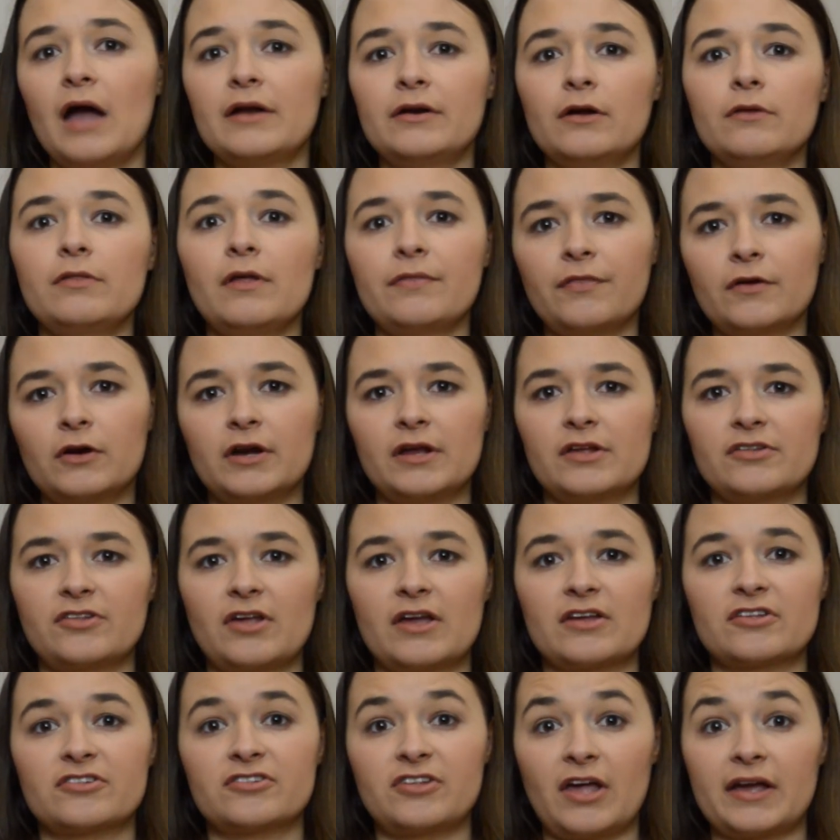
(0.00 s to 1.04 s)
I know that there is
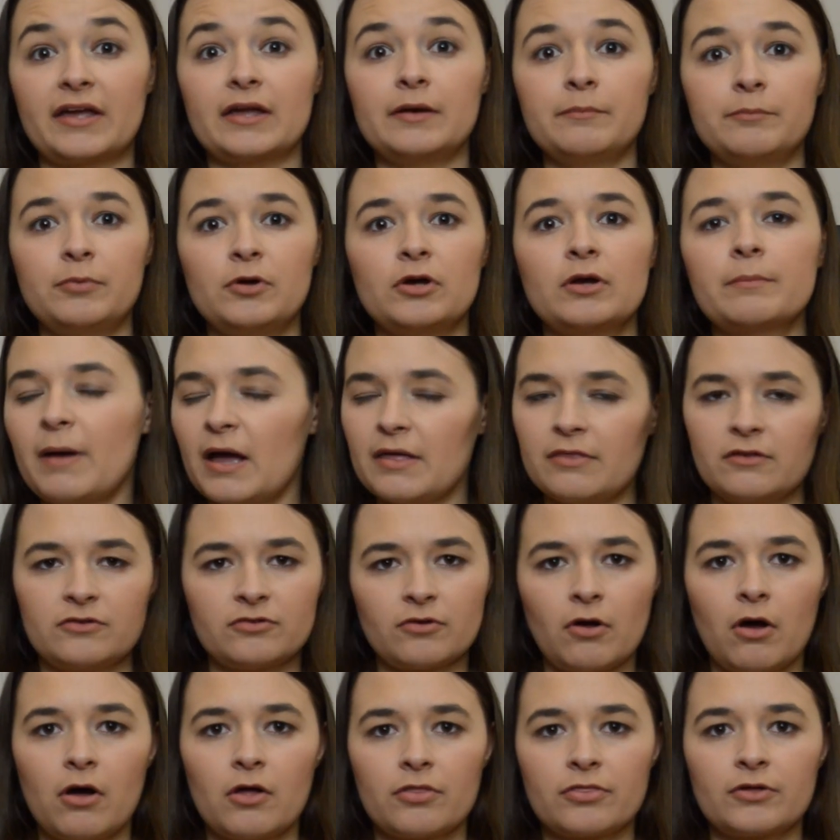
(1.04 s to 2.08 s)
a second book by this
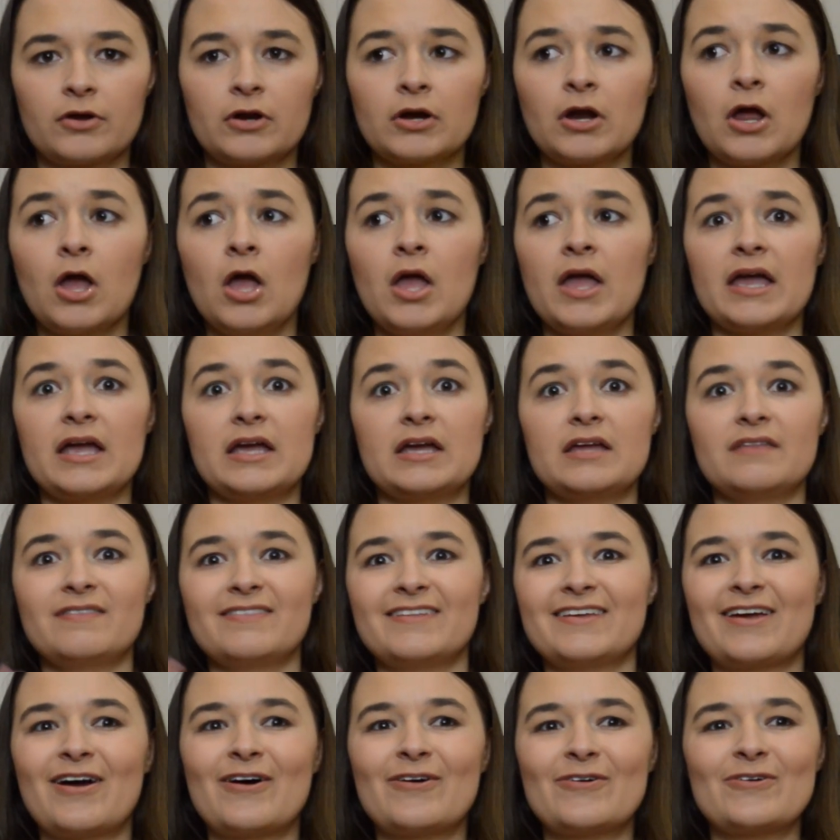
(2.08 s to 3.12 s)
author in
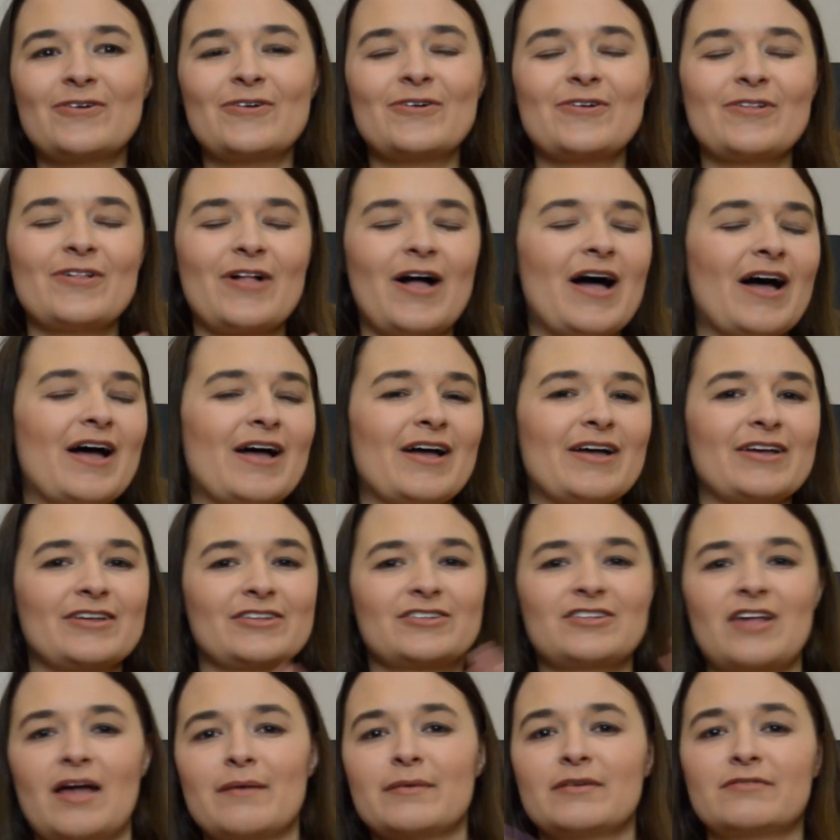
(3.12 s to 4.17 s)
the whole
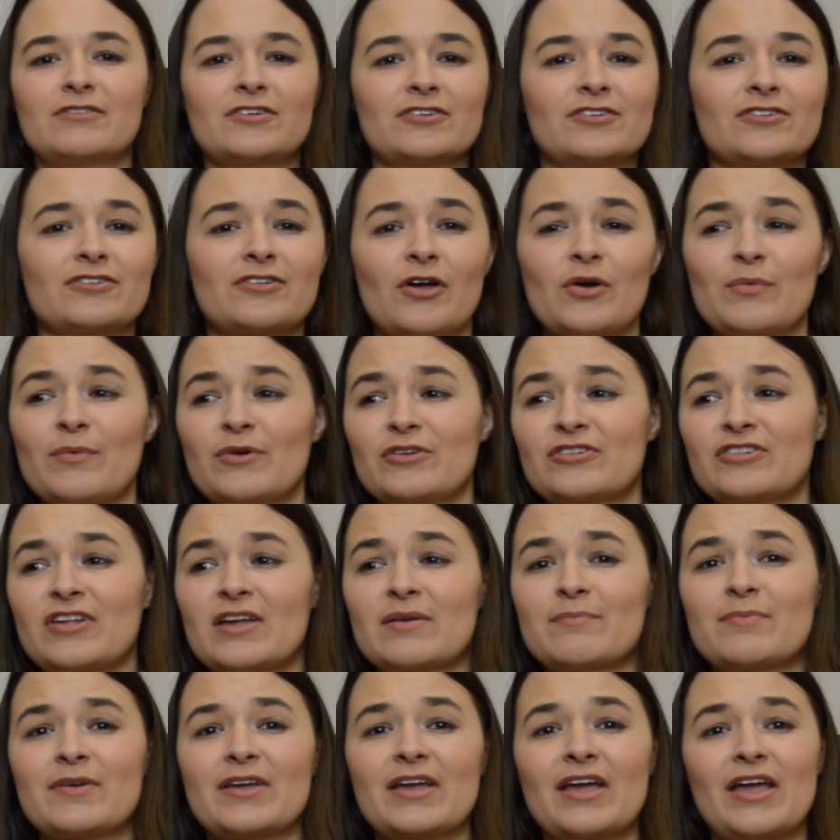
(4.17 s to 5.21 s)
Simon versus Homo
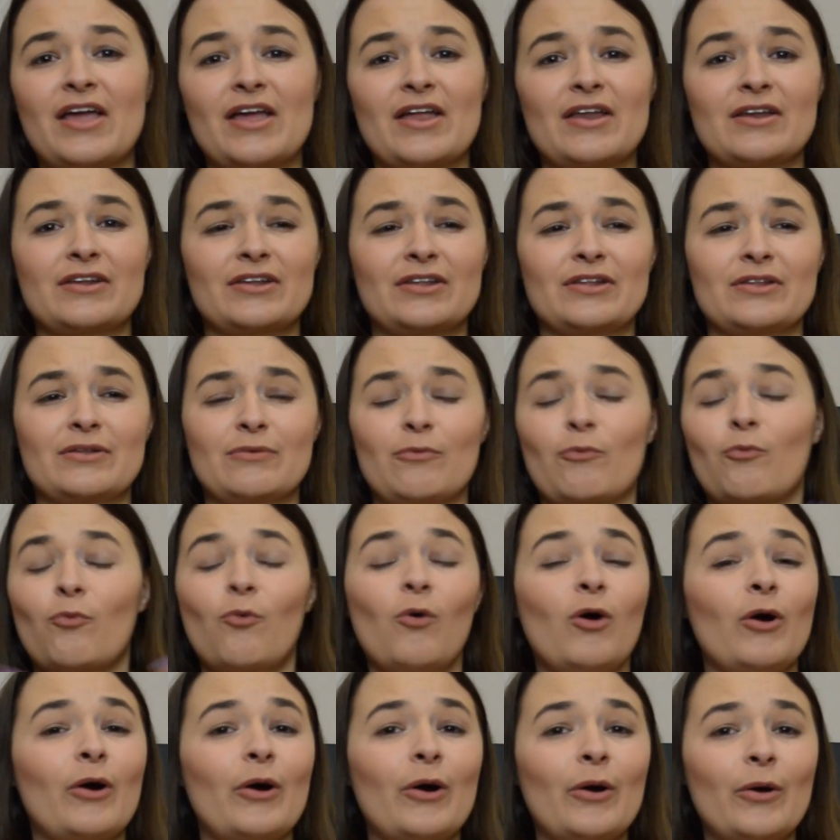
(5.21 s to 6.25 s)
Sapien
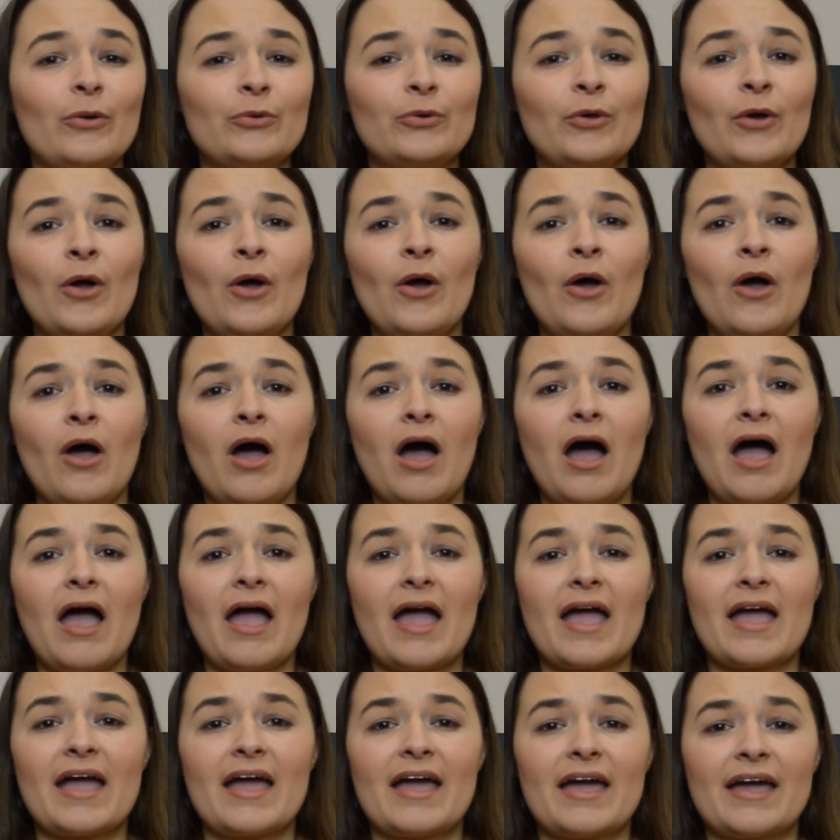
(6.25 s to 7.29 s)
world,
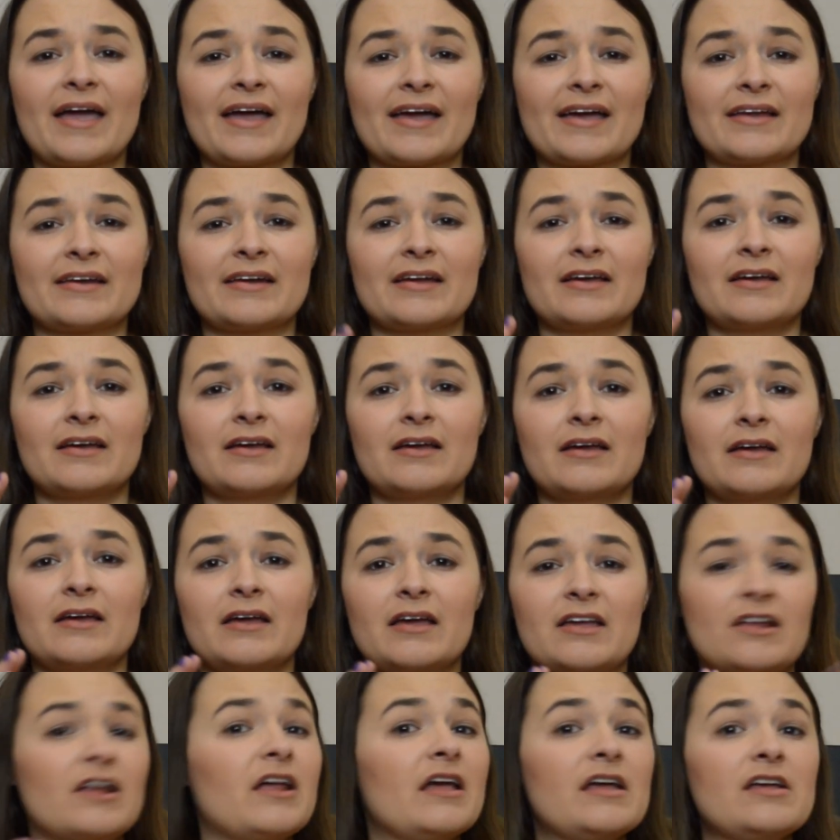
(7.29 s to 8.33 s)
and
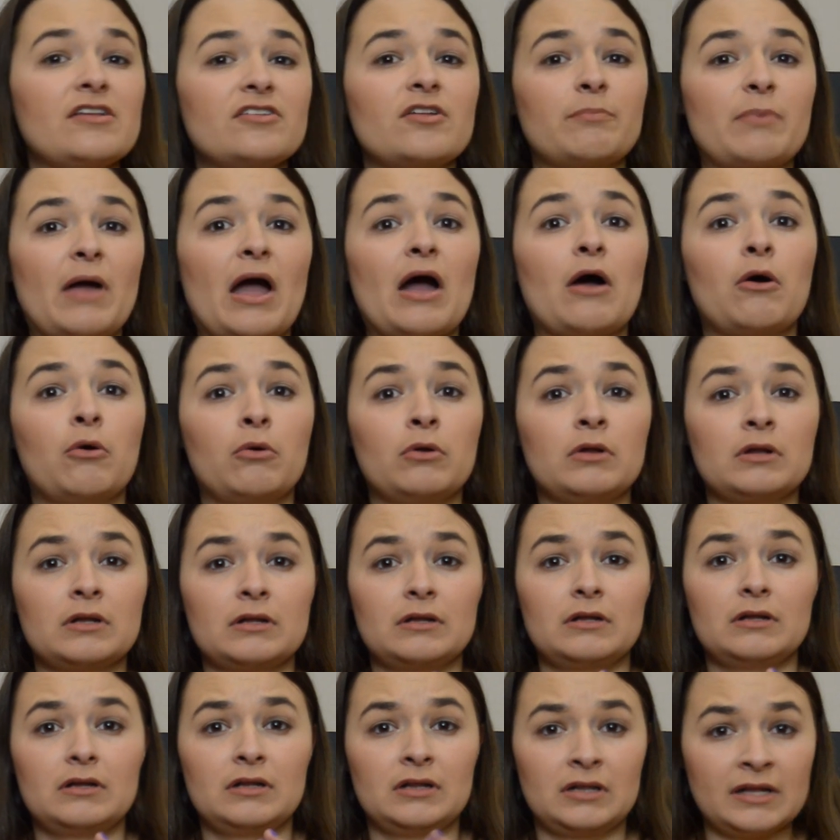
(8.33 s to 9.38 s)
it is about
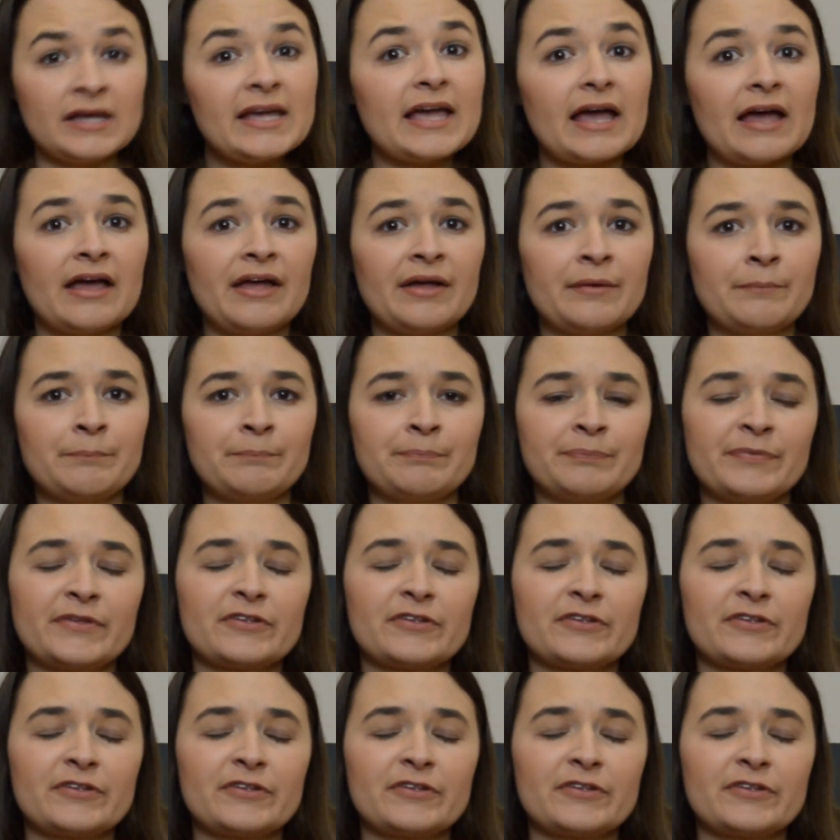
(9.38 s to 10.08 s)
Leah.